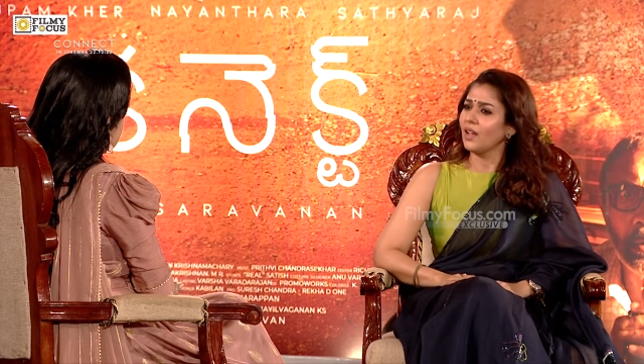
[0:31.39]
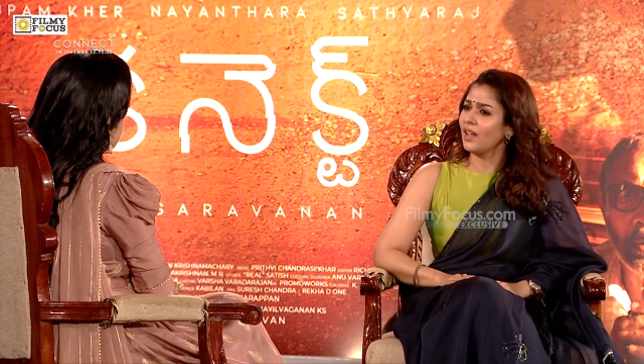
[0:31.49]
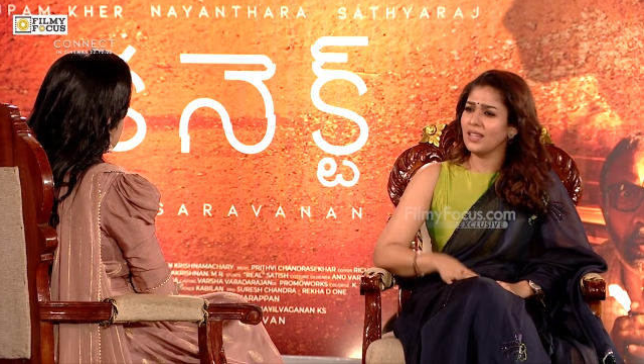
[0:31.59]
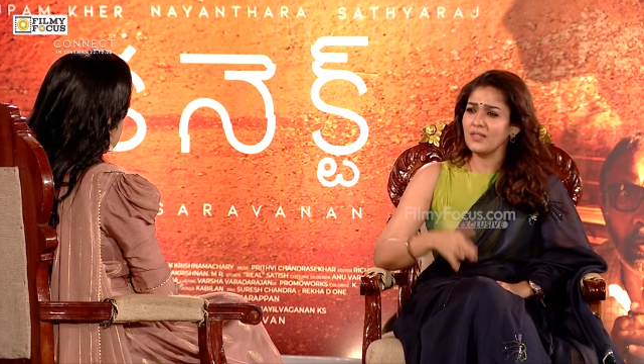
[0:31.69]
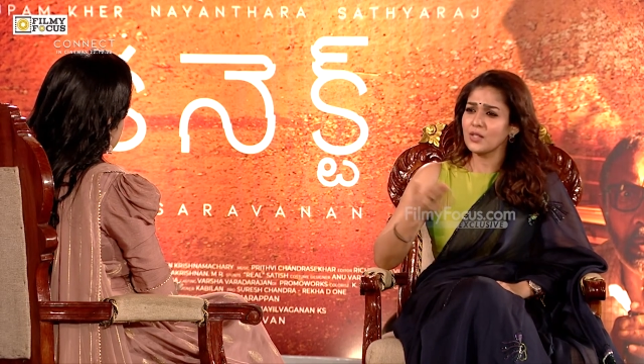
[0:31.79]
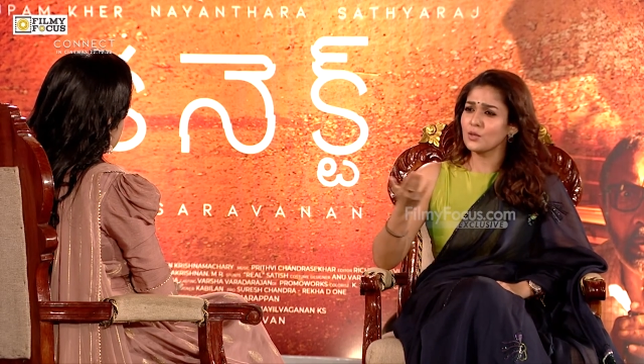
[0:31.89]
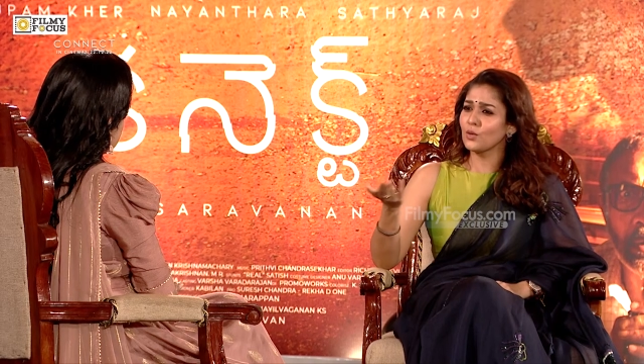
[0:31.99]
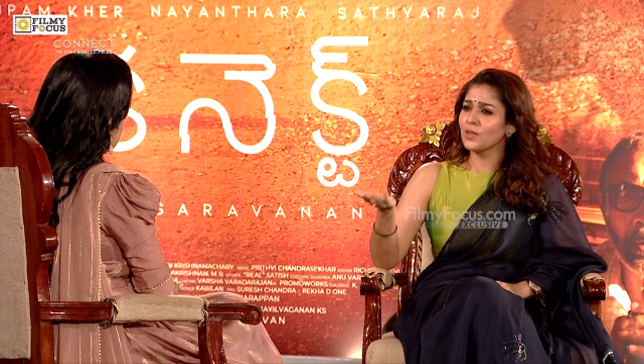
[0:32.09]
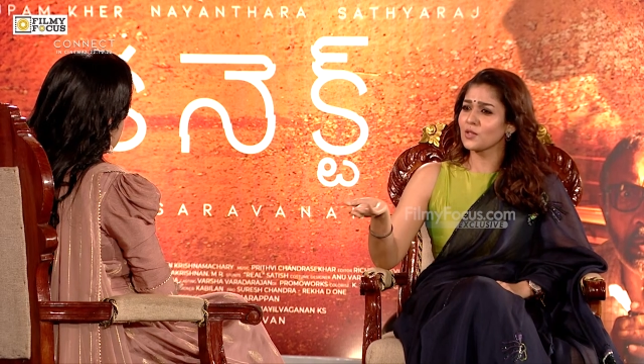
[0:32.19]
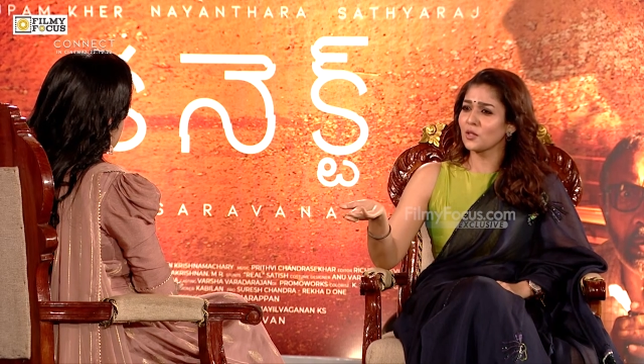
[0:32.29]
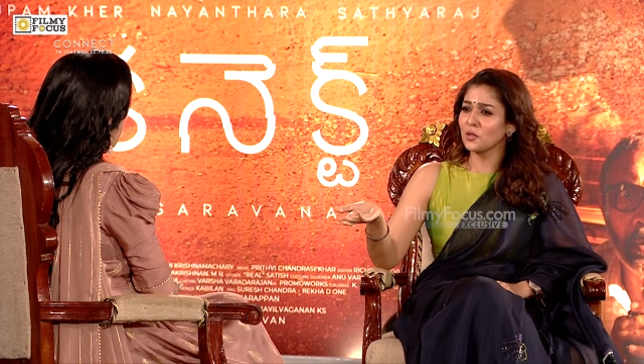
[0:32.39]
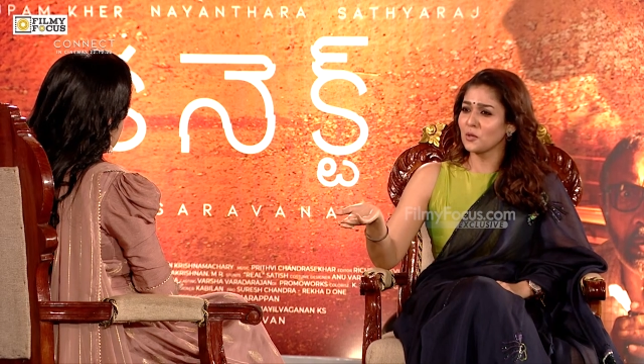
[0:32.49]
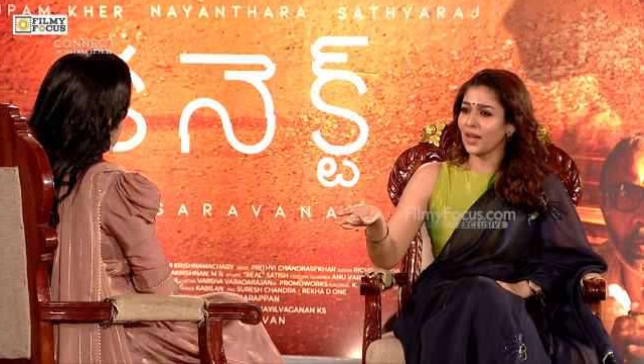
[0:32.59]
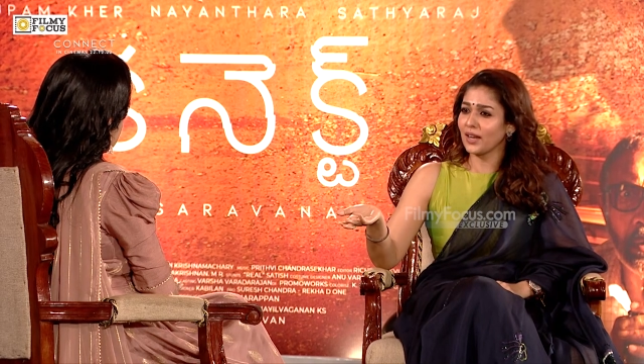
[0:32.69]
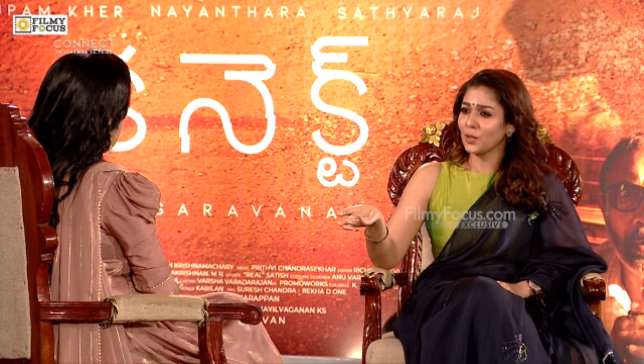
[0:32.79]
Anyways, no one's going to
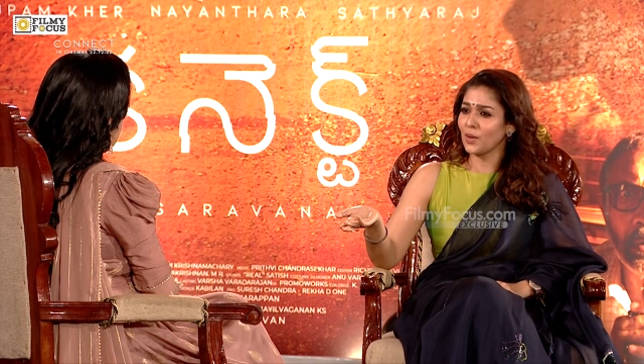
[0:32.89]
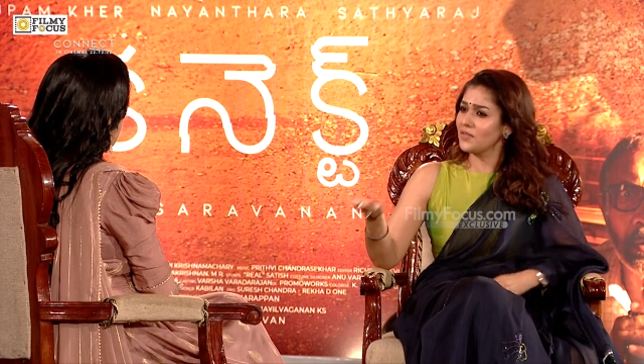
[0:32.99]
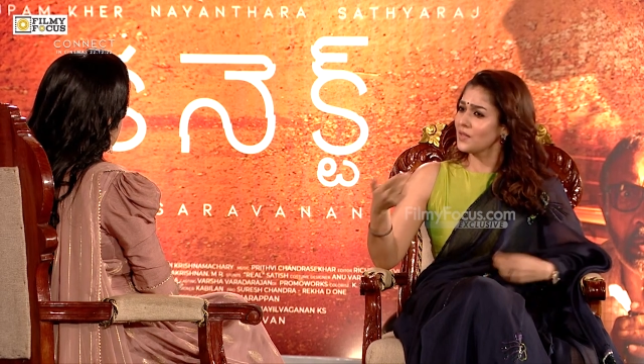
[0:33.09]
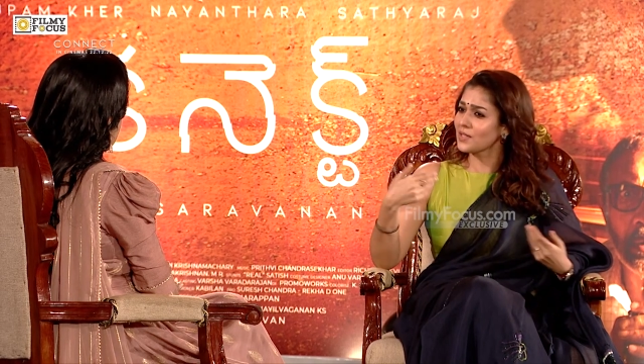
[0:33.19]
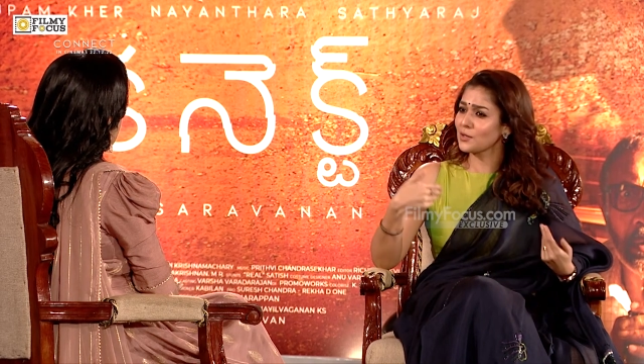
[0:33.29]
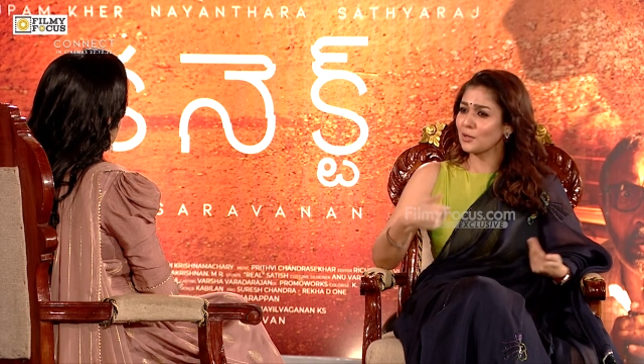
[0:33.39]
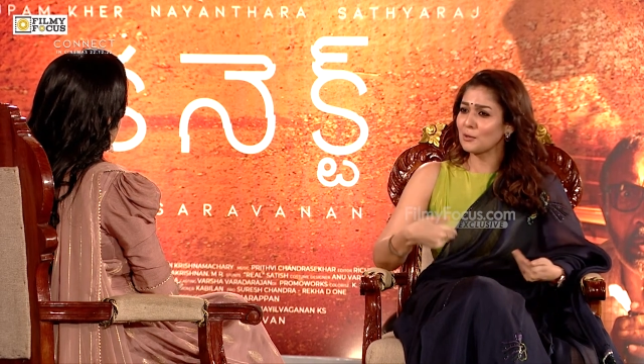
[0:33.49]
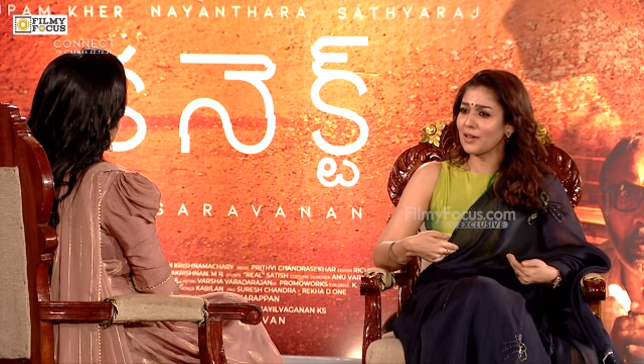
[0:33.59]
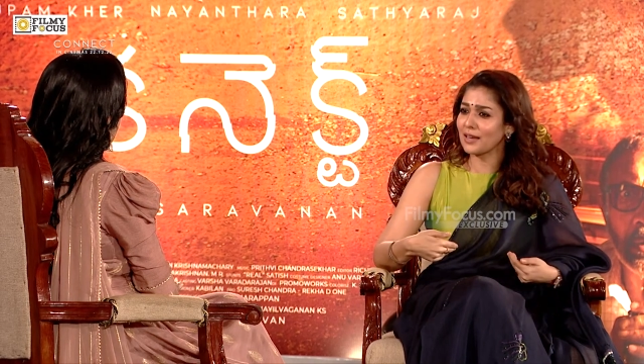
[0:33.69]
look at you. Everyone's going to look at